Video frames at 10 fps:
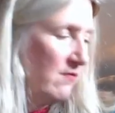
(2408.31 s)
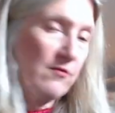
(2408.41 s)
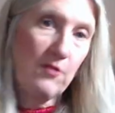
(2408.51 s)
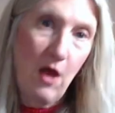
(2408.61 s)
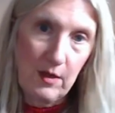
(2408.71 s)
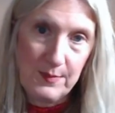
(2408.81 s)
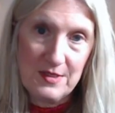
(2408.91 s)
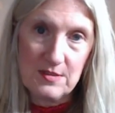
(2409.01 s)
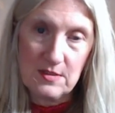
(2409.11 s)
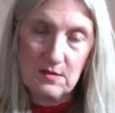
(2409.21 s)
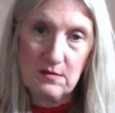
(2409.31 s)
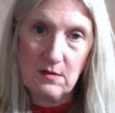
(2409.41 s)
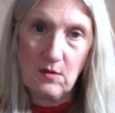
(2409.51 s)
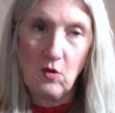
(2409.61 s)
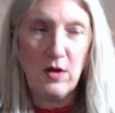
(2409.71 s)
Vlogmas,
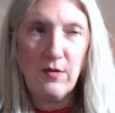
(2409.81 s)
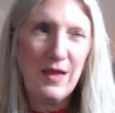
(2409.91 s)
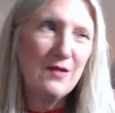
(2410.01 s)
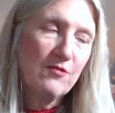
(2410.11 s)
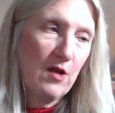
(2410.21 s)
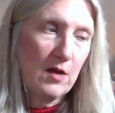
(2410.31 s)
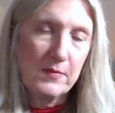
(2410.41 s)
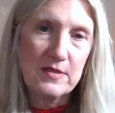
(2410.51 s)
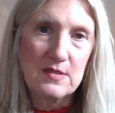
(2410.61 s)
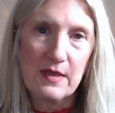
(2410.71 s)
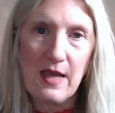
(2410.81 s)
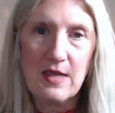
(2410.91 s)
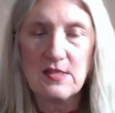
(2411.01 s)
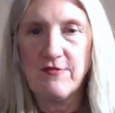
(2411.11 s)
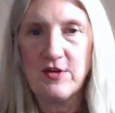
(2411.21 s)
or in Vlogmas. Like,
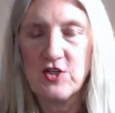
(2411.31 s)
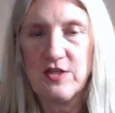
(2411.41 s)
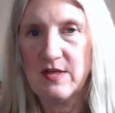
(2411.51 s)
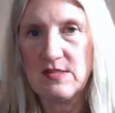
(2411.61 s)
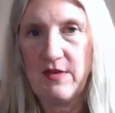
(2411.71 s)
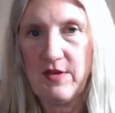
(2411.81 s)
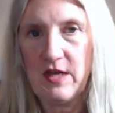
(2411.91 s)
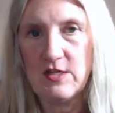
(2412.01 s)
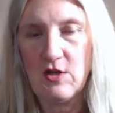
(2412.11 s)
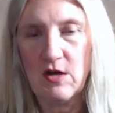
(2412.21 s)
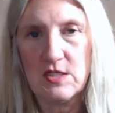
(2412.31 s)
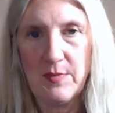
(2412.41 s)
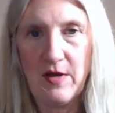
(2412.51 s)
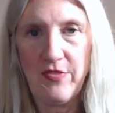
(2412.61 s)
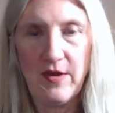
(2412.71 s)
as I finished things, I think I talked
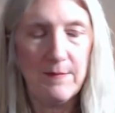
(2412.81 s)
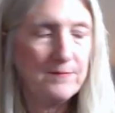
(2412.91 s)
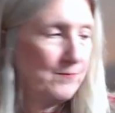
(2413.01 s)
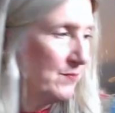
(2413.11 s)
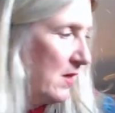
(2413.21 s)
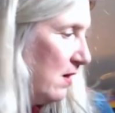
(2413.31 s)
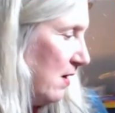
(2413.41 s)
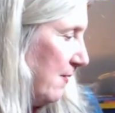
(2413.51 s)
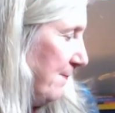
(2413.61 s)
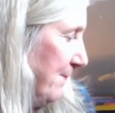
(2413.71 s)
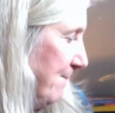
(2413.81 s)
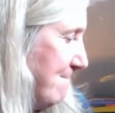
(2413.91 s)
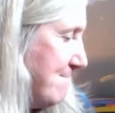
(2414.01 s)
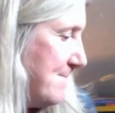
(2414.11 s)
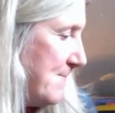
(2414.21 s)
about them. Um,
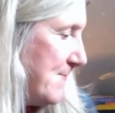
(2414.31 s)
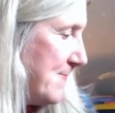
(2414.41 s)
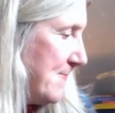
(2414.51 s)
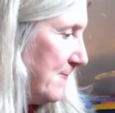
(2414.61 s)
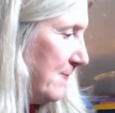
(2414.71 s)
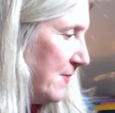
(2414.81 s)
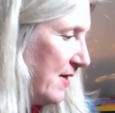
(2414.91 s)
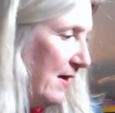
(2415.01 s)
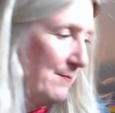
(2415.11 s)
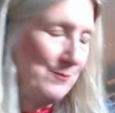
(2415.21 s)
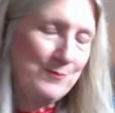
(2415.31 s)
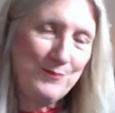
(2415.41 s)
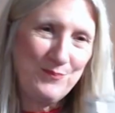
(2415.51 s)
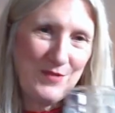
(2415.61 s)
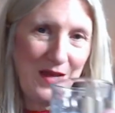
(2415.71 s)
but yeah,
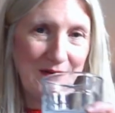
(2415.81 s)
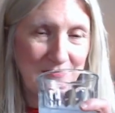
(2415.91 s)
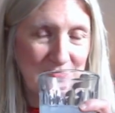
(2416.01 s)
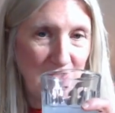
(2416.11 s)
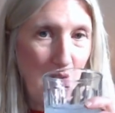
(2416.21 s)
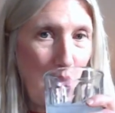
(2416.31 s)
that is.